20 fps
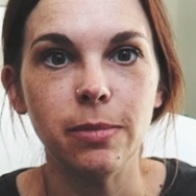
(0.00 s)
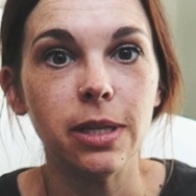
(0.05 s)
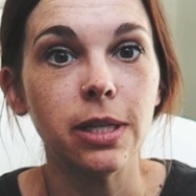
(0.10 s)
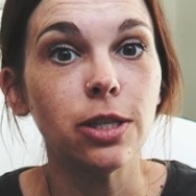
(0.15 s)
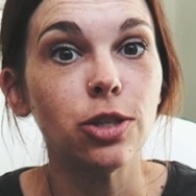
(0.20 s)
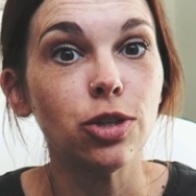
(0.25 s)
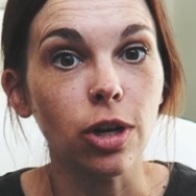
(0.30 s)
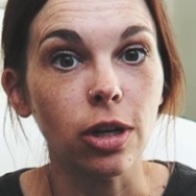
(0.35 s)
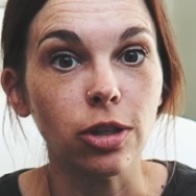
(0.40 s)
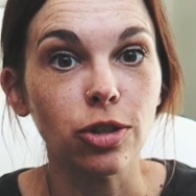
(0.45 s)
of
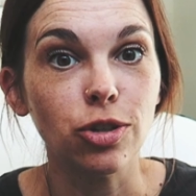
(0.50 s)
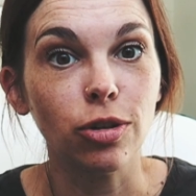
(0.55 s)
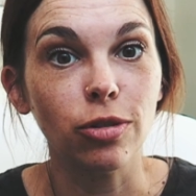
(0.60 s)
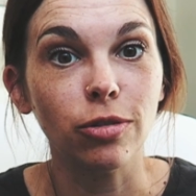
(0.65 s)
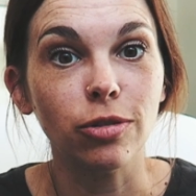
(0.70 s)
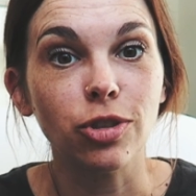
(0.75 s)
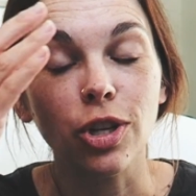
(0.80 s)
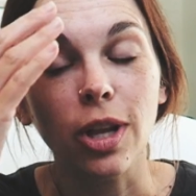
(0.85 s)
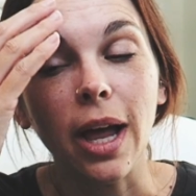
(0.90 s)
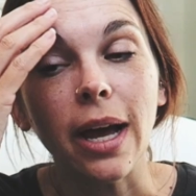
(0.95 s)
this Junk
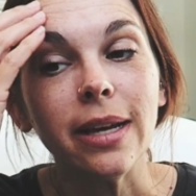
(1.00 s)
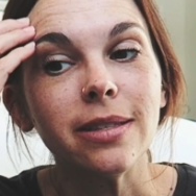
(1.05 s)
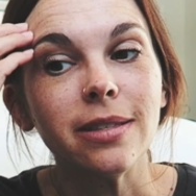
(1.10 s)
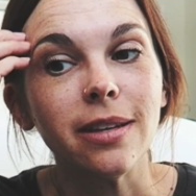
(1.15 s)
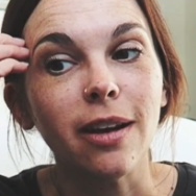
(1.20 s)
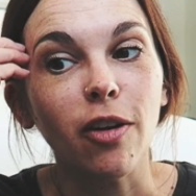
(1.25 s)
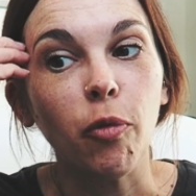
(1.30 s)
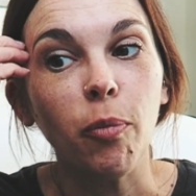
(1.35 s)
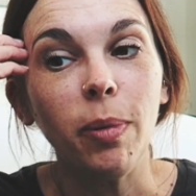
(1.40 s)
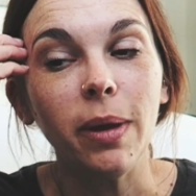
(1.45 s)
Journal July
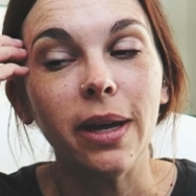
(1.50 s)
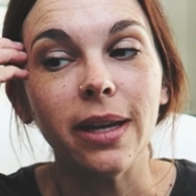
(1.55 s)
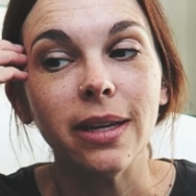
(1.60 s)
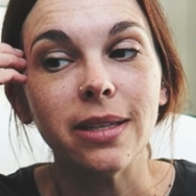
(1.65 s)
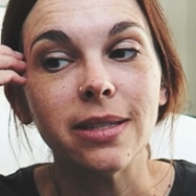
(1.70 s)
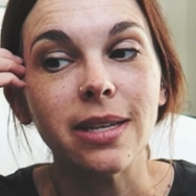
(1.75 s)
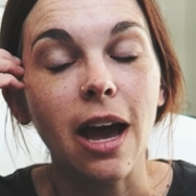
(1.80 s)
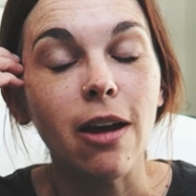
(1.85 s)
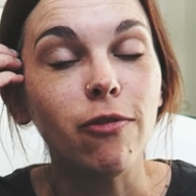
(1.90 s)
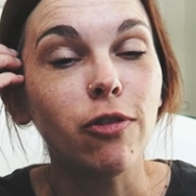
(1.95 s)
stuff
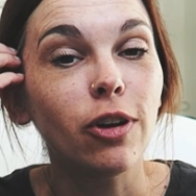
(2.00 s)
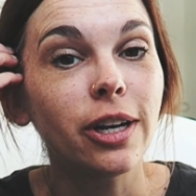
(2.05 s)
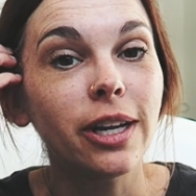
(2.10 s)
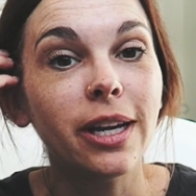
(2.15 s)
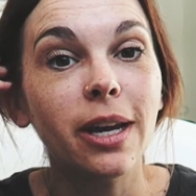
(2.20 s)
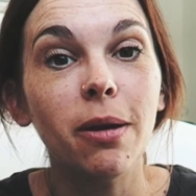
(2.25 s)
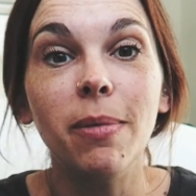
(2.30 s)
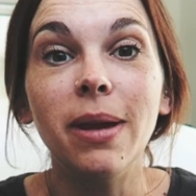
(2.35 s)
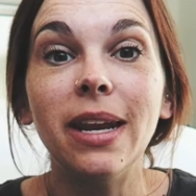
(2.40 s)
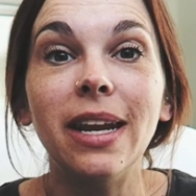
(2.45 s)
because I've already
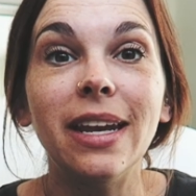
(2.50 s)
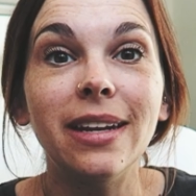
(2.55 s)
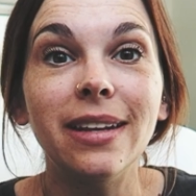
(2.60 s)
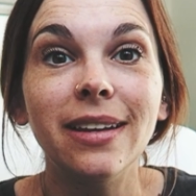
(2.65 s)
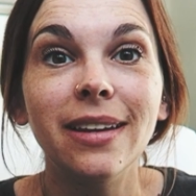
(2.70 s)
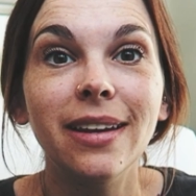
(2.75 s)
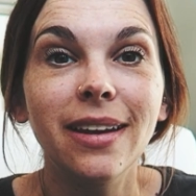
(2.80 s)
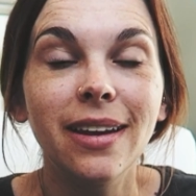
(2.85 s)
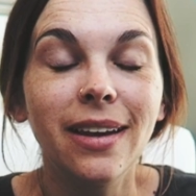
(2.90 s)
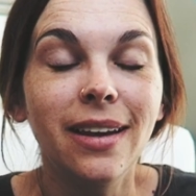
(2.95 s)

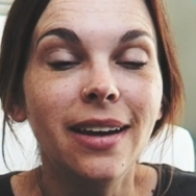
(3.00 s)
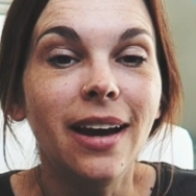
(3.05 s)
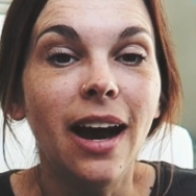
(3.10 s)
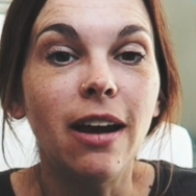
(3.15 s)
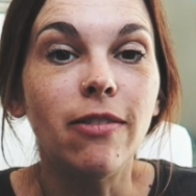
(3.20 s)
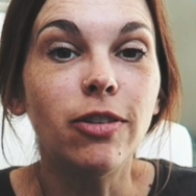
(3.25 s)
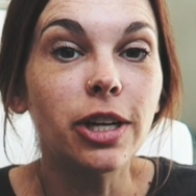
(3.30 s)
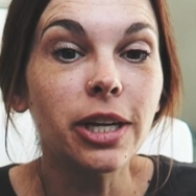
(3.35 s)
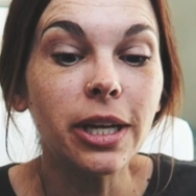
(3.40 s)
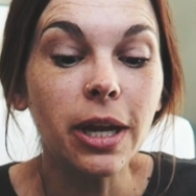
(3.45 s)
committed
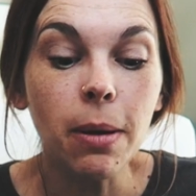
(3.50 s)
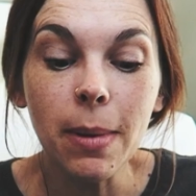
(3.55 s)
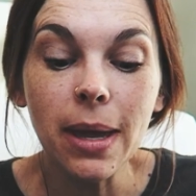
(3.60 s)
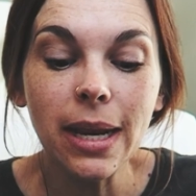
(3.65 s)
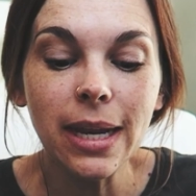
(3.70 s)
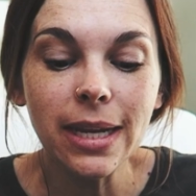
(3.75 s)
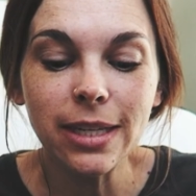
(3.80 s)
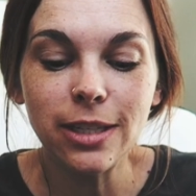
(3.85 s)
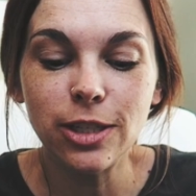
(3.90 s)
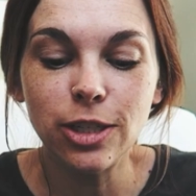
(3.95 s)

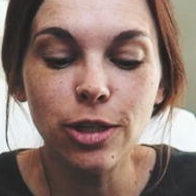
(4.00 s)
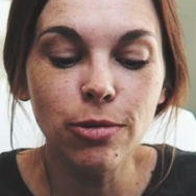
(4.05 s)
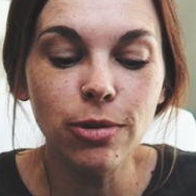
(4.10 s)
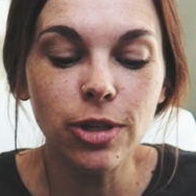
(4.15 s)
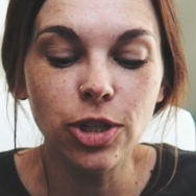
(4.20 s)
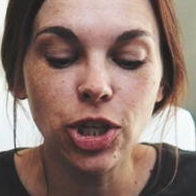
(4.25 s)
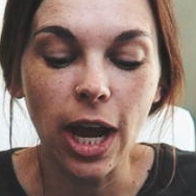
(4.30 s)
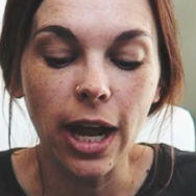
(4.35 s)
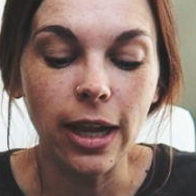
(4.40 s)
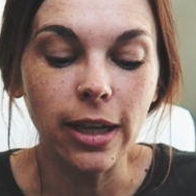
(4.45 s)
to
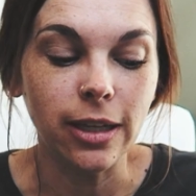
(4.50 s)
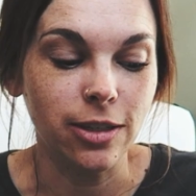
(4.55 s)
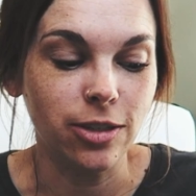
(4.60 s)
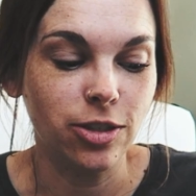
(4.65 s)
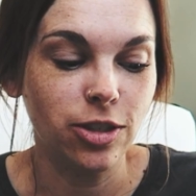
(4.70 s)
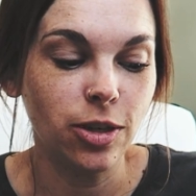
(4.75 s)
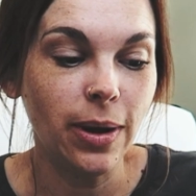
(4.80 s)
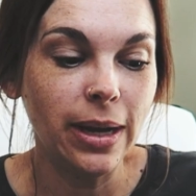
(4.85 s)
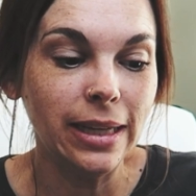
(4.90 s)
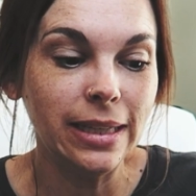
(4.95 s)
the
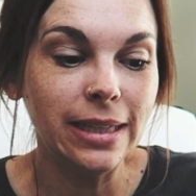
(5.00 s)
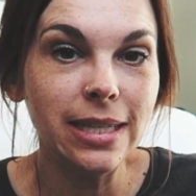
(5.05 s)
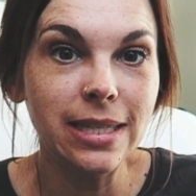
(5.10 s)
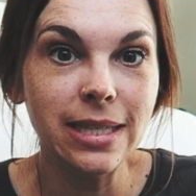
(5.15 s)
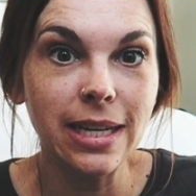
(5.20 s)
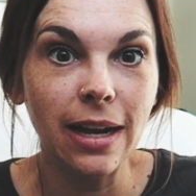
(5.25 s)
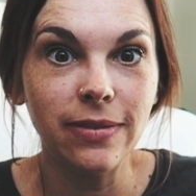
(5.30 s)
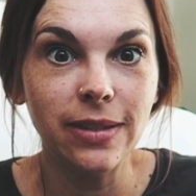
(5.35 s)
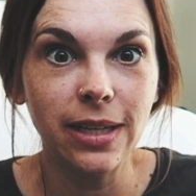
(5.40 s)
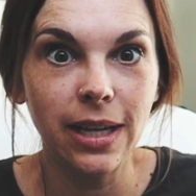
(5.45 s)
challenge. So I at
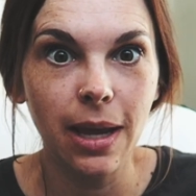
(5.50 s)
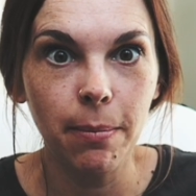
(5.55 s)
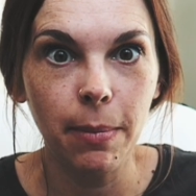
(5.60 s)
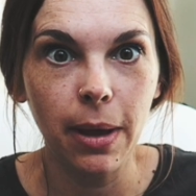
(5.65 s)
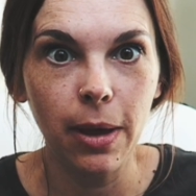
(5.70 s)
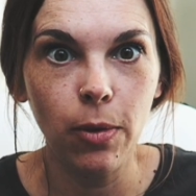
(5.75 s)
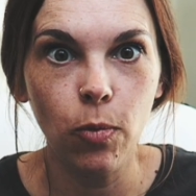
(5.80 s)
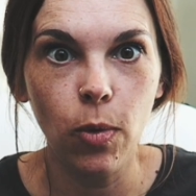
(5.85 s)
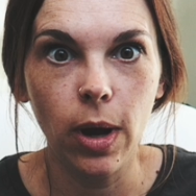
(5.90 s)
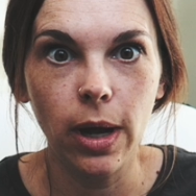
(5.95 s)
least have to get
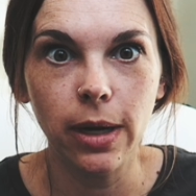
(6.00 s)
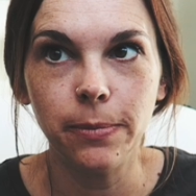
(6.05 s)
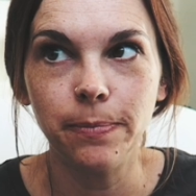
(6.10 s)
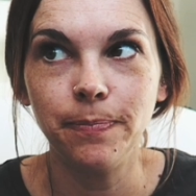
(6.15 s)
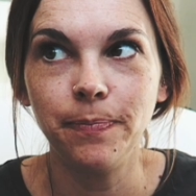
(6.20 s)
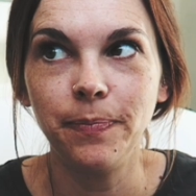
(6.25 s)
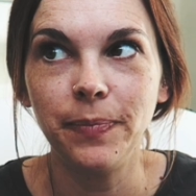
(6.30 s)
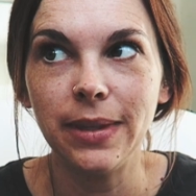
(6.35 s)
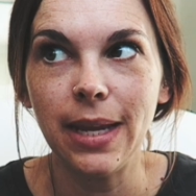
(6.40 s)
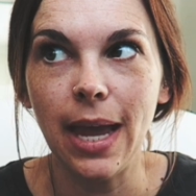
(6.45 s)
my
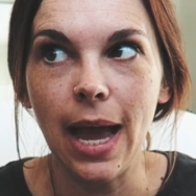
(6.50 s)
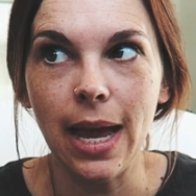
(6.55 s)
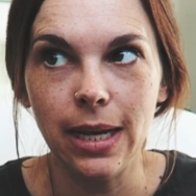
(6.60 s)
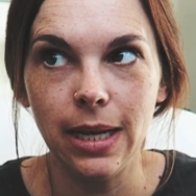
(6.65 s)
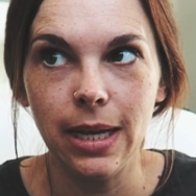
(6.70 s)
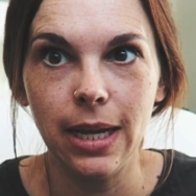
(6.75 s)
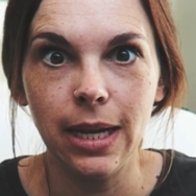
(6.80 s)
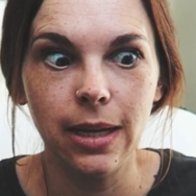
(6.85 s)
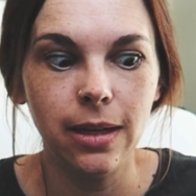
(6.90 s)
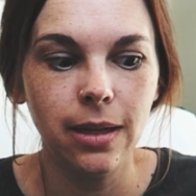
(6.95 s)
one
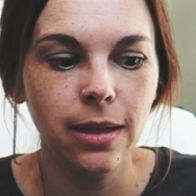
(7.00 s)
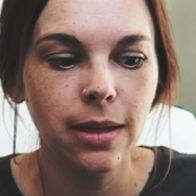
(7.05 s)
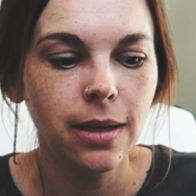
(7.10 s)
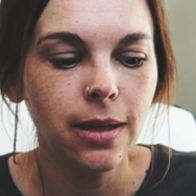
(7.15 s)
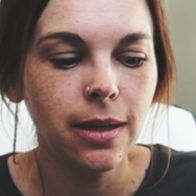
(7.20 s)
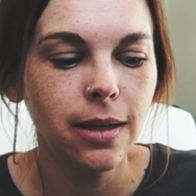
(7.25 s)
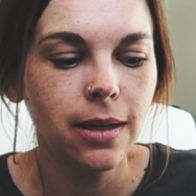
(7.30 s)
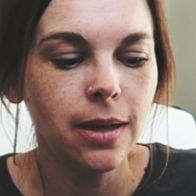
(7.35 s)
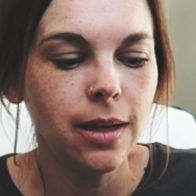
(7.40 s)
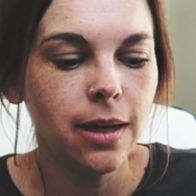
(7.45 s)
edited
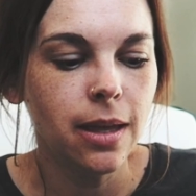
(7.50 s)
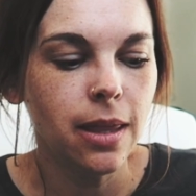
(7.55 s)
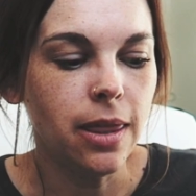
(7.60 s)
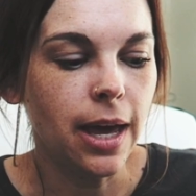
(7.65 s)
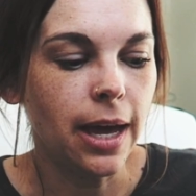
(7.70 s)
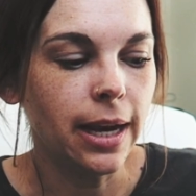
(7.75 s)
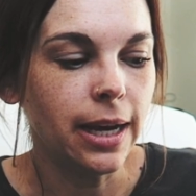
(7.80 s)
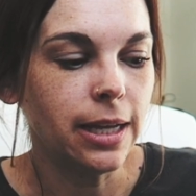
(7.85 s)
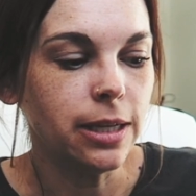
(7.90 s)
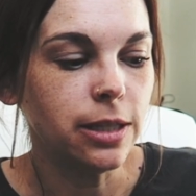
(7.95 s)

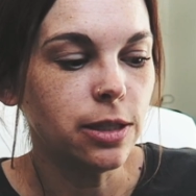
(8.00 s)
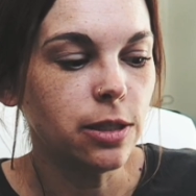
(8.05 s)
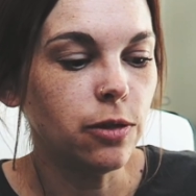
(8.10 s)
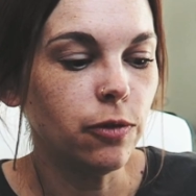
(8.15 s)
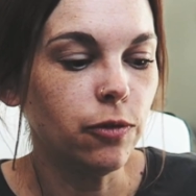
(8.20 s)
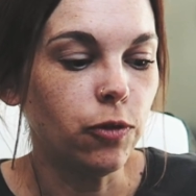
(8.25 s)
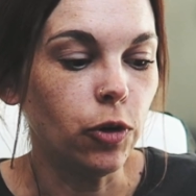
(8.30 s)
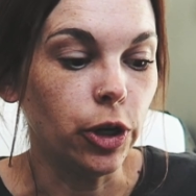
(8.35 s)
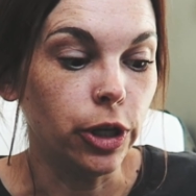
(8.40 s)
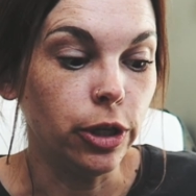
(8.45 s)
that is
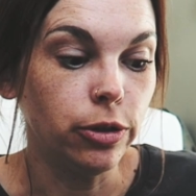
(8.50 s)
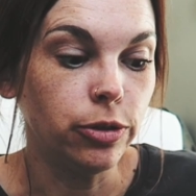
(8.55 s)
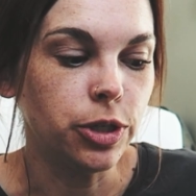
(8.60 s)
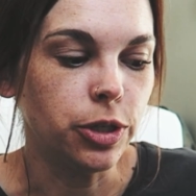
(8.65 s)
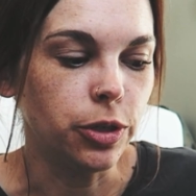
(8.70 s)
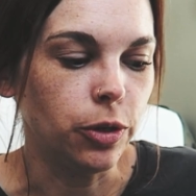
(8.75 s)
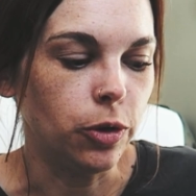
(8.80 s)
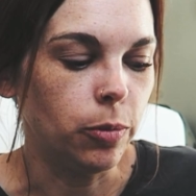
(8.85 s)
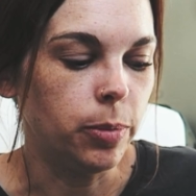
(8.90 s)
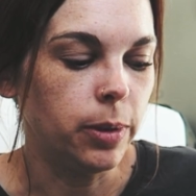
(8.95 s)
for
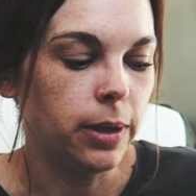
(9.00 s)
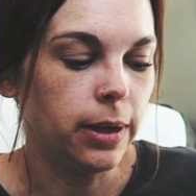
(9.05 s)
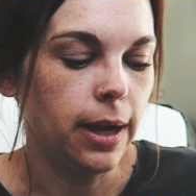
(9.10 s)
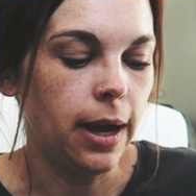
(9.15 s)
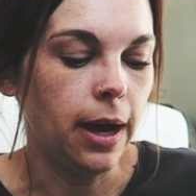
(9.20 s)
YouTube.